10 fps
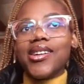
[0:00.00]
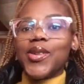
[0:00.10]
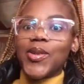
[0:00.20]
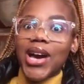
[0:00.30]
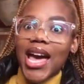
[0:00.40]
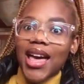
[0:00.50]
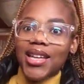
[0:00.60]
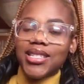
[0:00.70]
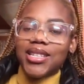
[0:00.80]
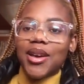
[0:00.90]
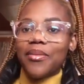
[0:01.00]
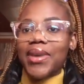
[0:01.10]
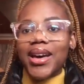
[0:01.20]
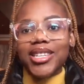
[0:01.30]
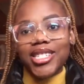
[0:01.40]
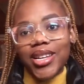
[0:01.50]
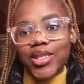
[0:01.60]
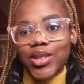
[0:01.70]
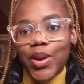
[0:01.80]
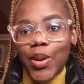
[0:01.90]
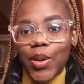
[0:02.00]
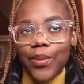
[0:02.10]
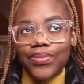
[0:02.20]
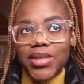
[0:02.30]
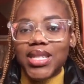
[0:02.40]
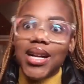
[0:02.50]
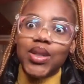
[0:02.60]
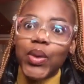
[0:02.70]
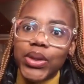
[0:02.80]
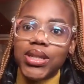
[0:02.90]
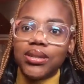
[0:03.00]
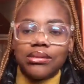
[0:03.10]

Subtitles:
or at my childhood